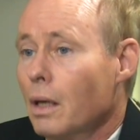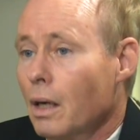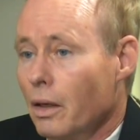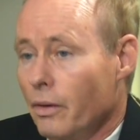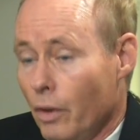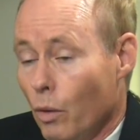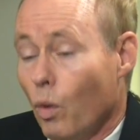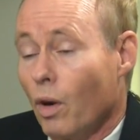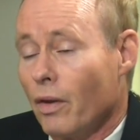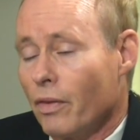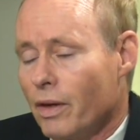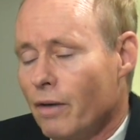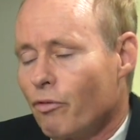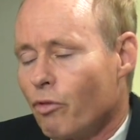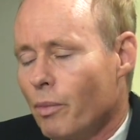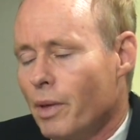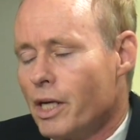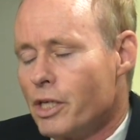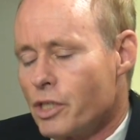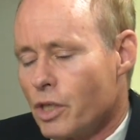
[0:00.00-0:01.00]
they wanted the
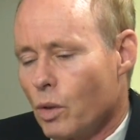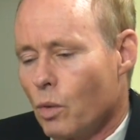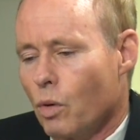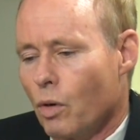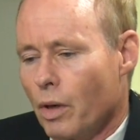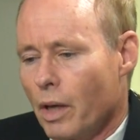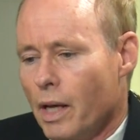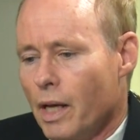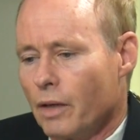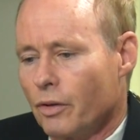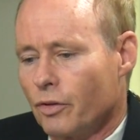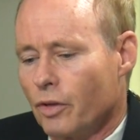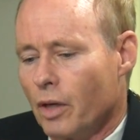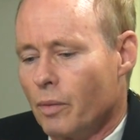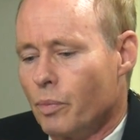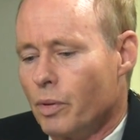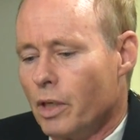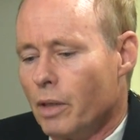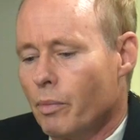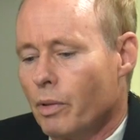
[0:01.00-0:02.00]
information, quote,
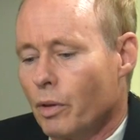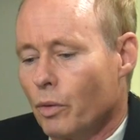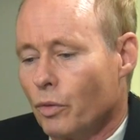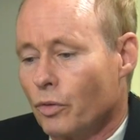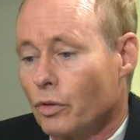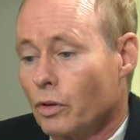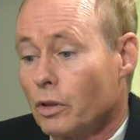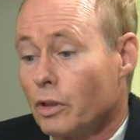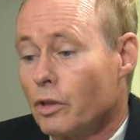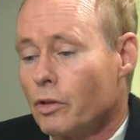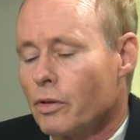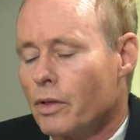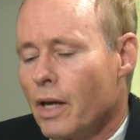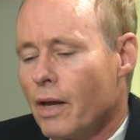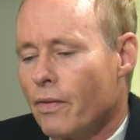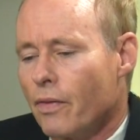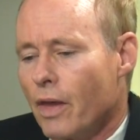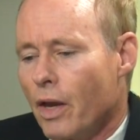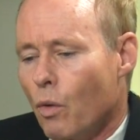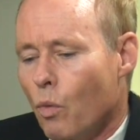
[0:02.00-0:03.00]
ASAP, but it was clear
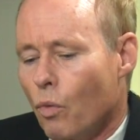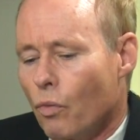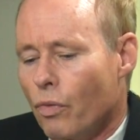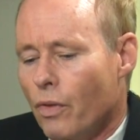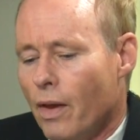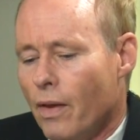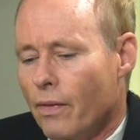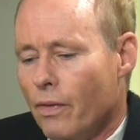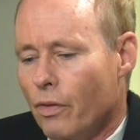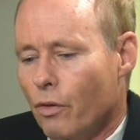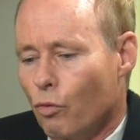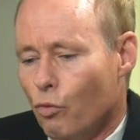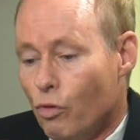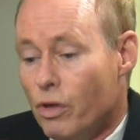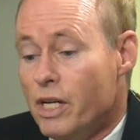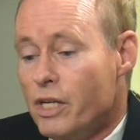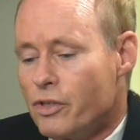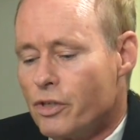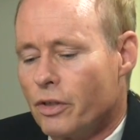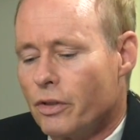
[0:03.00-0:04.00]
that the
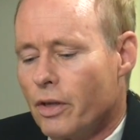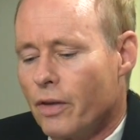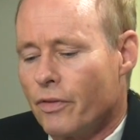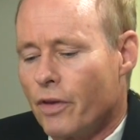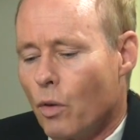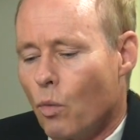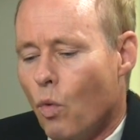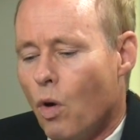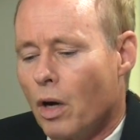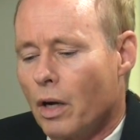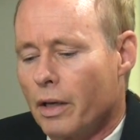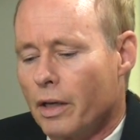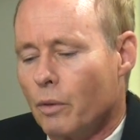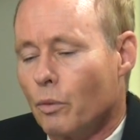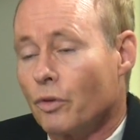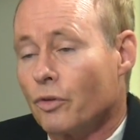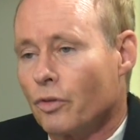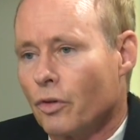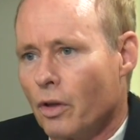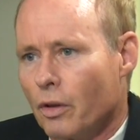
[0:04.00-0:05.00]
reason that they wanted it
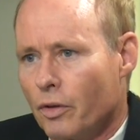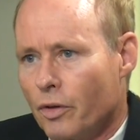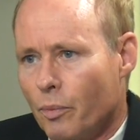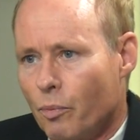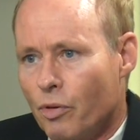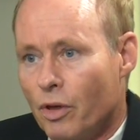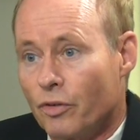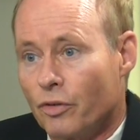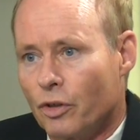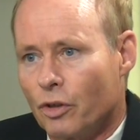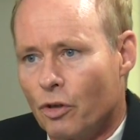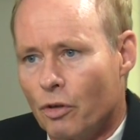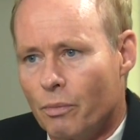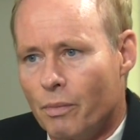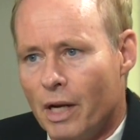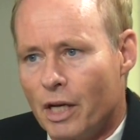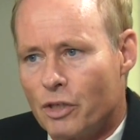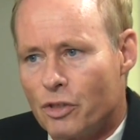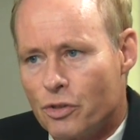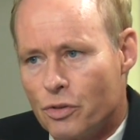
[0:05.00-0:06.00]
was so that the president could
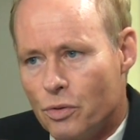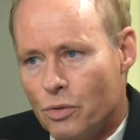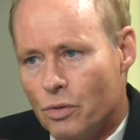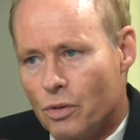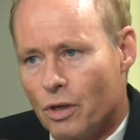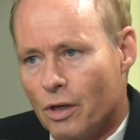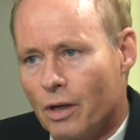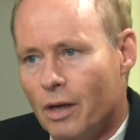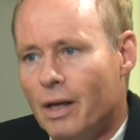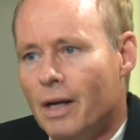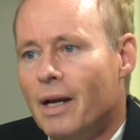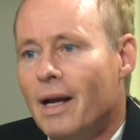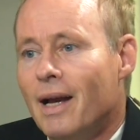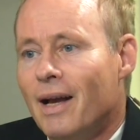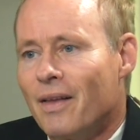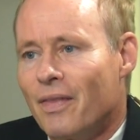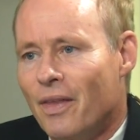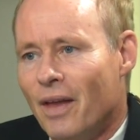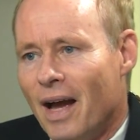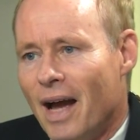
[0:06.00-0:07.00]
make sure
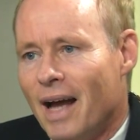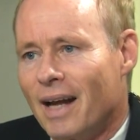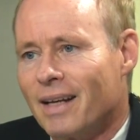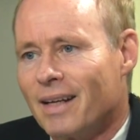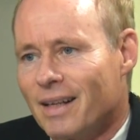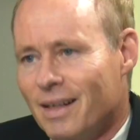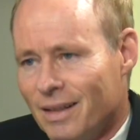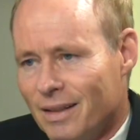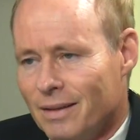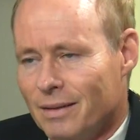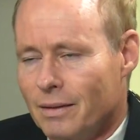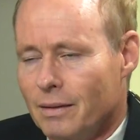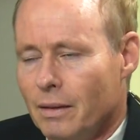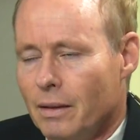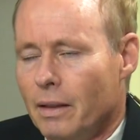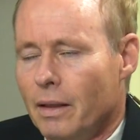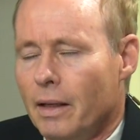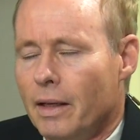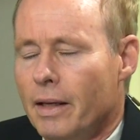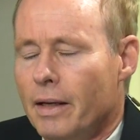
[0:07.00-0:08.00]
that,
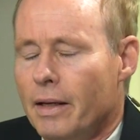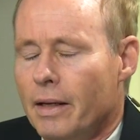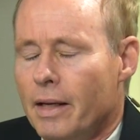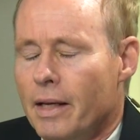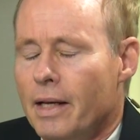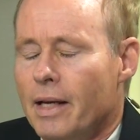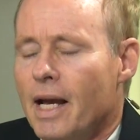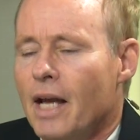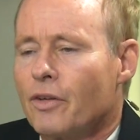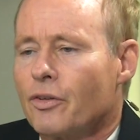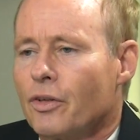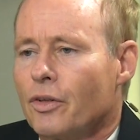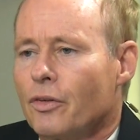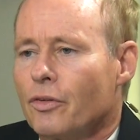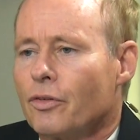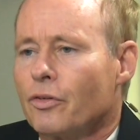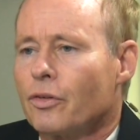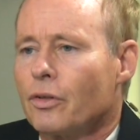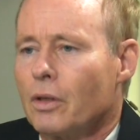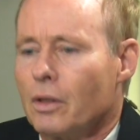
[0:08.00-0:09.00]
in
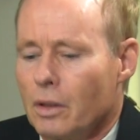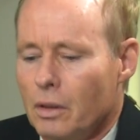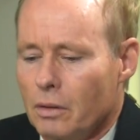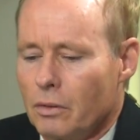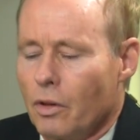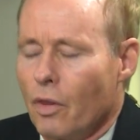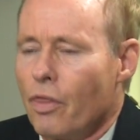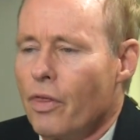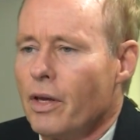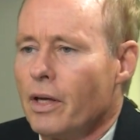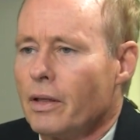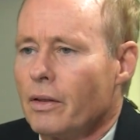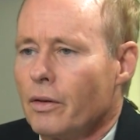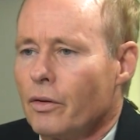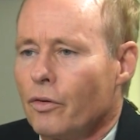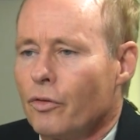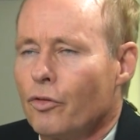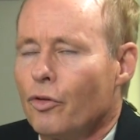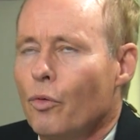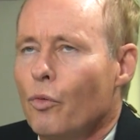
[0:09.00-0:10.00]
essence, the thing
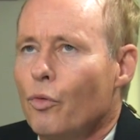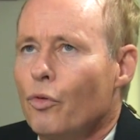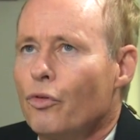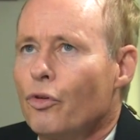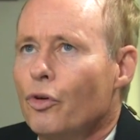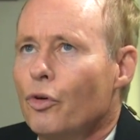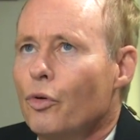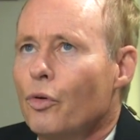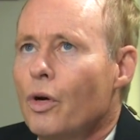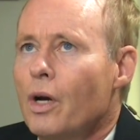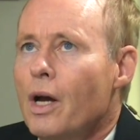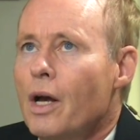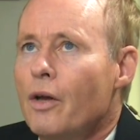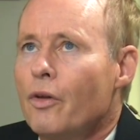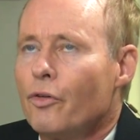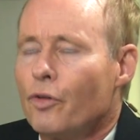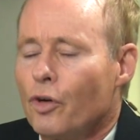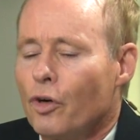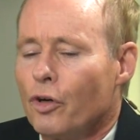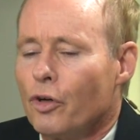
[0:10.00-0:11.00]
to
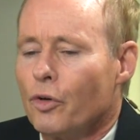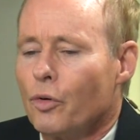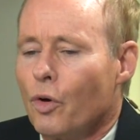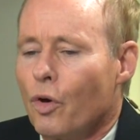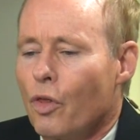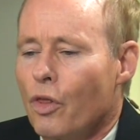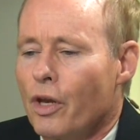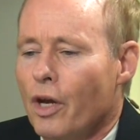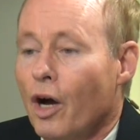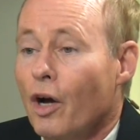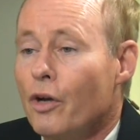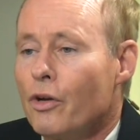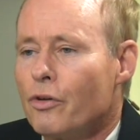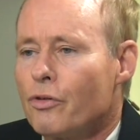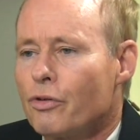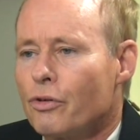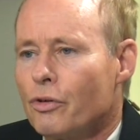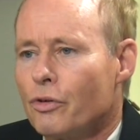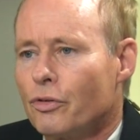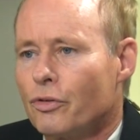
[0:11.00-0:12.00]
turn the
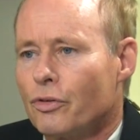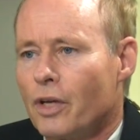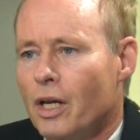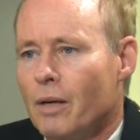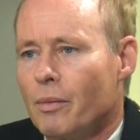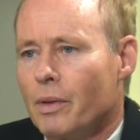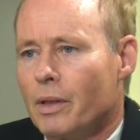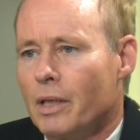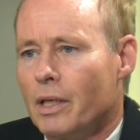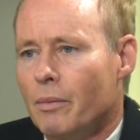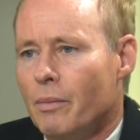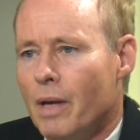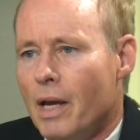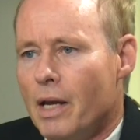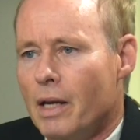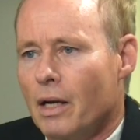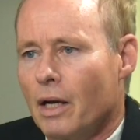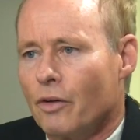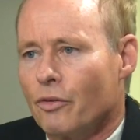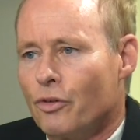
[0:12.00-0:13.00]
untrue statement he
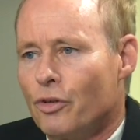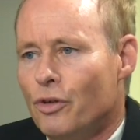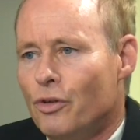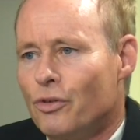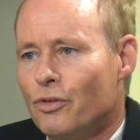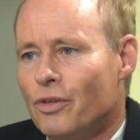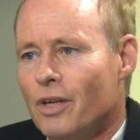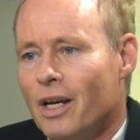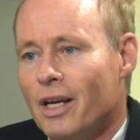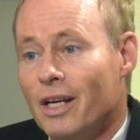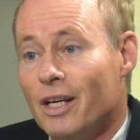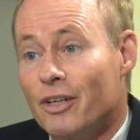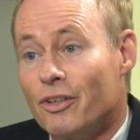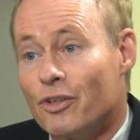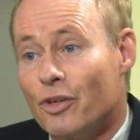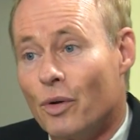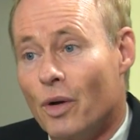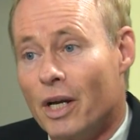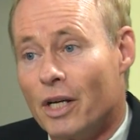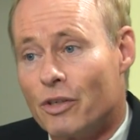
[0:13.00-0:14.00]
made on Tuesday
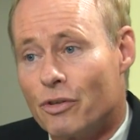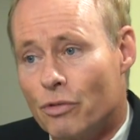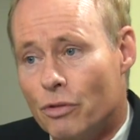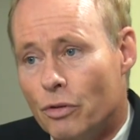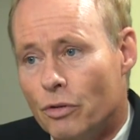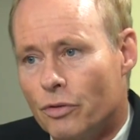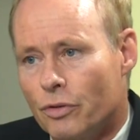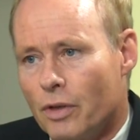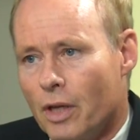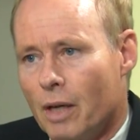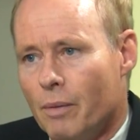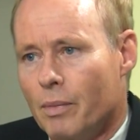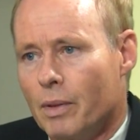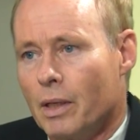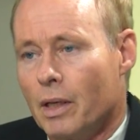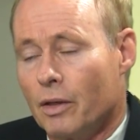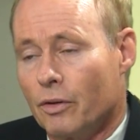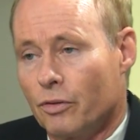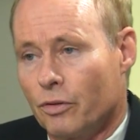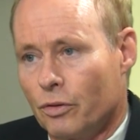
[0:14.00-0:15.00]
into a true statement
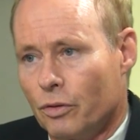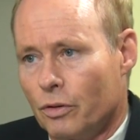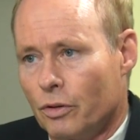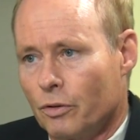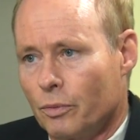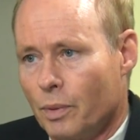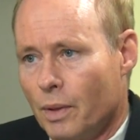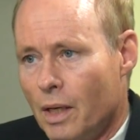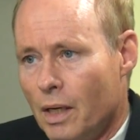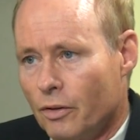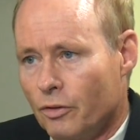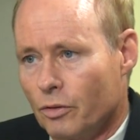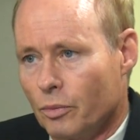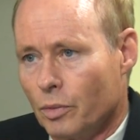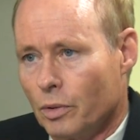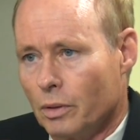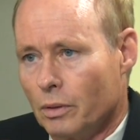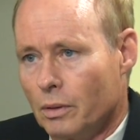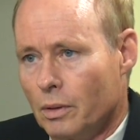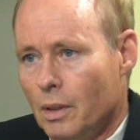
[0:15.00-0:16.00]
as soon as possible.